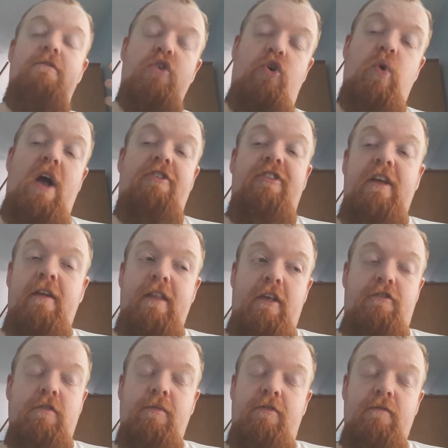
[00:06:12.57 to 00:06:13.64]
requesting
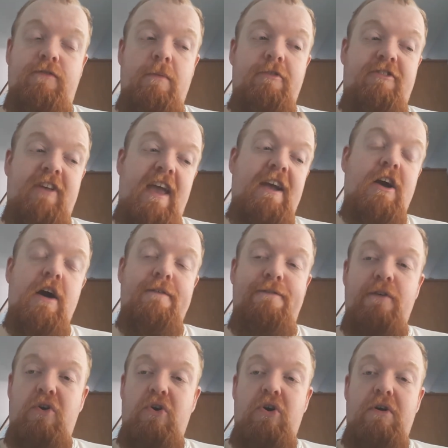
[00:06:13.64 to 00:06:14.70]
this from Sega
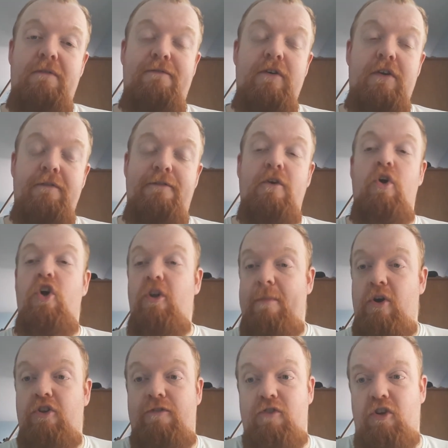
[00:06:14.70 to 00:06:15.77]
for
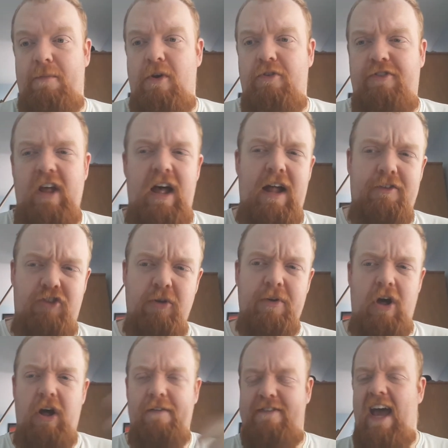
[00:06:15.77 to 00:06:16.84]
almost
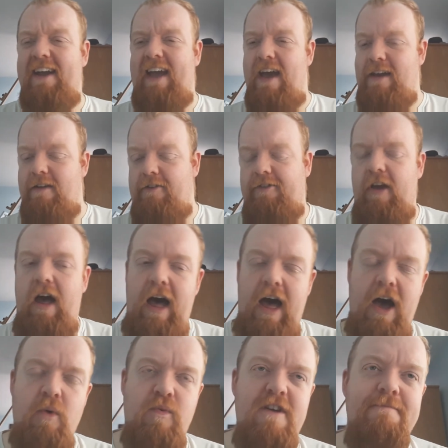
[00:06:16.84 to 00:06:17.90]
2.5 decades.
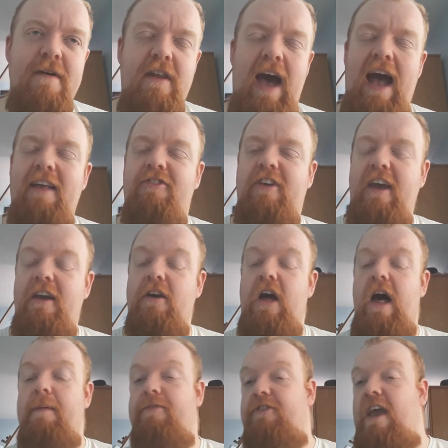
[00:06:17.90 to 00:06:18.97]
We've been asking
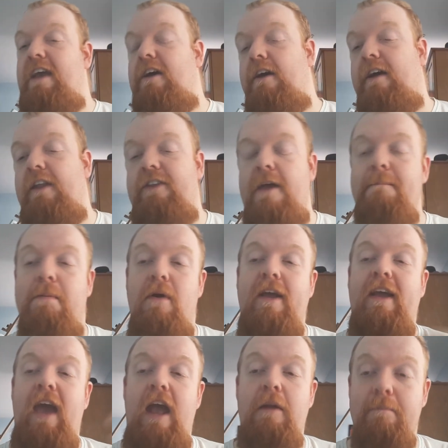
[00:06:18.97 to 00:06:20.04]
Sega, can they
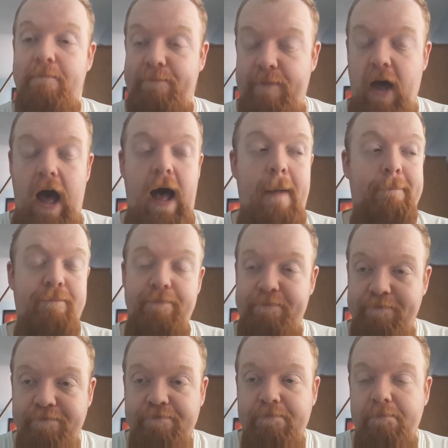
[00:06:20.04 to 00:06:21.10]
bring in
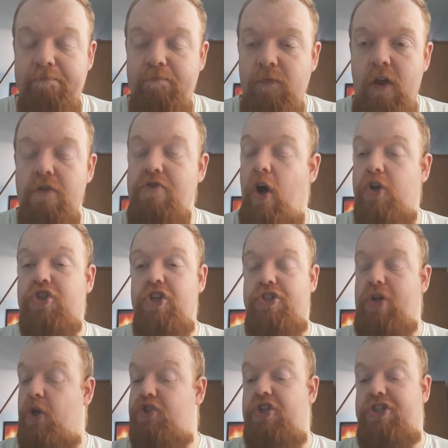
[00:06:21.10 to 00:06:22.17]
not
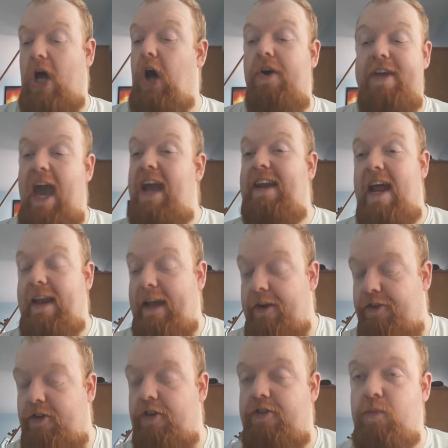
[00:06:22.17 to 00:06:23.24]
just arcade
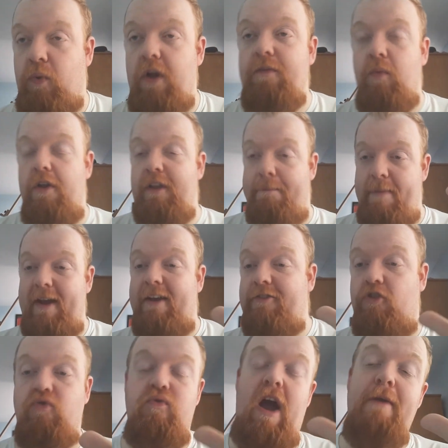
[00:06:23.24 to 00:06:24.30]
endings, because one of the
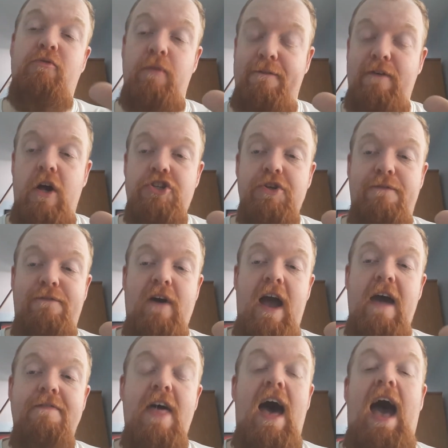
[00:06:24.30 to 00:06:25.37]
biggest gripes with Virtua
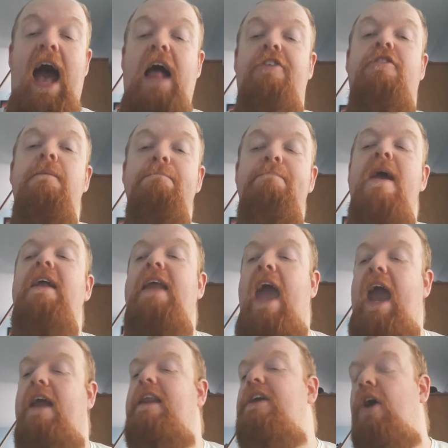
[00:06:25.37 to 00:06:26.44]
Fighter, there hasn't been
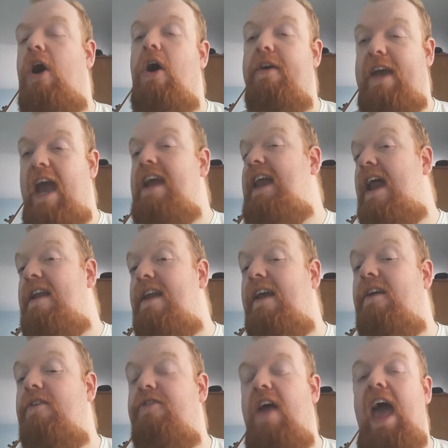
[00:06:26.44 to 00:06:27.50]
any arcade
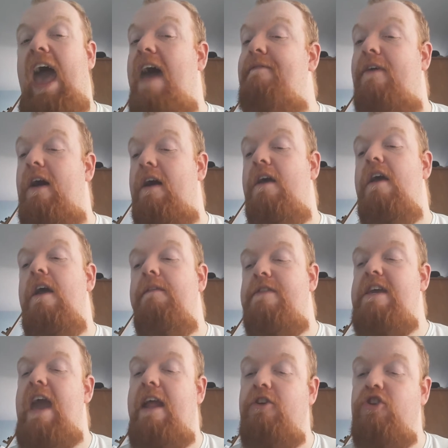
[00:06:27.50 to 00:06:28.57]
endings ever.
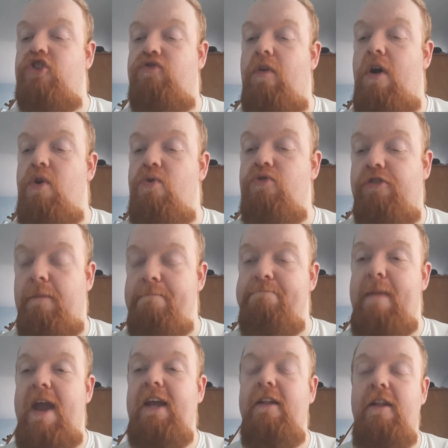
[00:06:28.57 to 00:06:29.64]
The intros
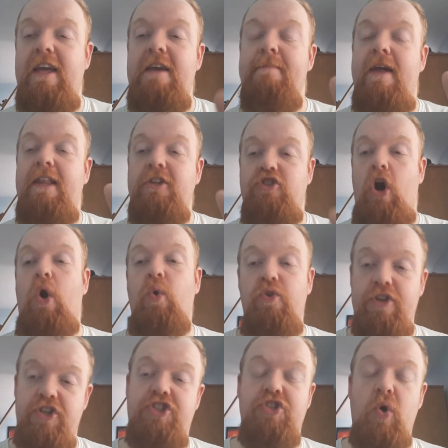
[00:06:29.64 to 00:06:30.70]
mainly
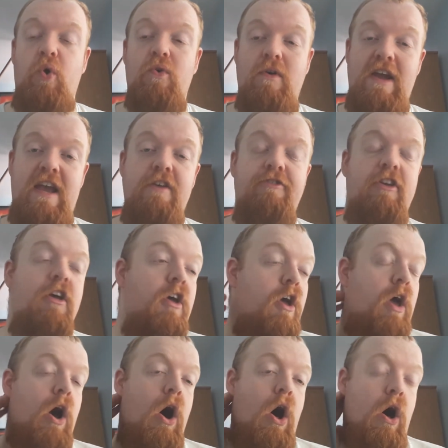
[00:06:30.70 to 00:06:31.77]
told the
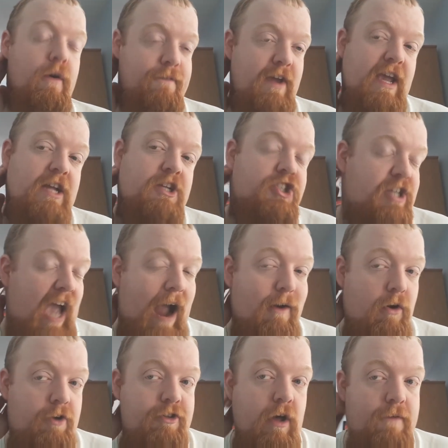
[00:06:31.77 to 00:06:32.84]
stories of each
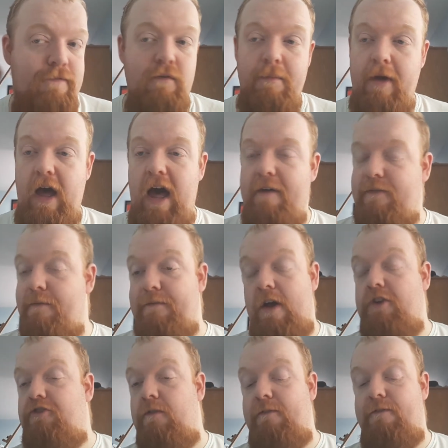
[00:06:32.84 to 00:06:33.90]
character from the
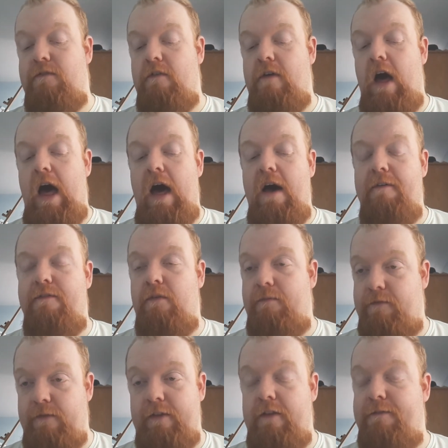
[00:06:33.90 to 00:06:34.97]

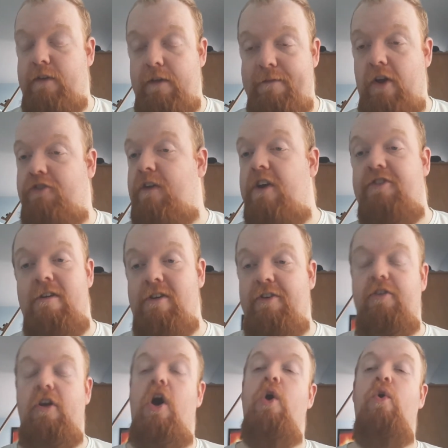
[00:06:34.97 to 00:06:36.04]
Virtua Fighter series
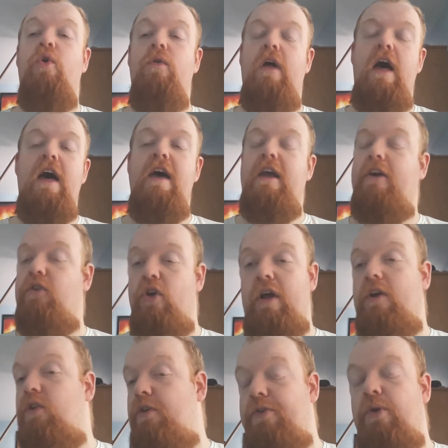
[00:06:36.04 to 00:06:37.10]
as a whole,
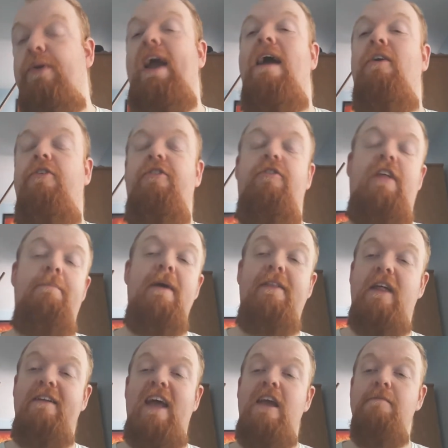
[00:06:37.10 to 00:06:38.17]
including new characters that made
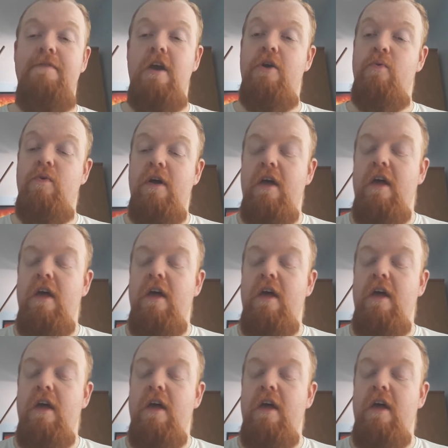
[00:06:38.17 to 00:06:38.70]
their debut.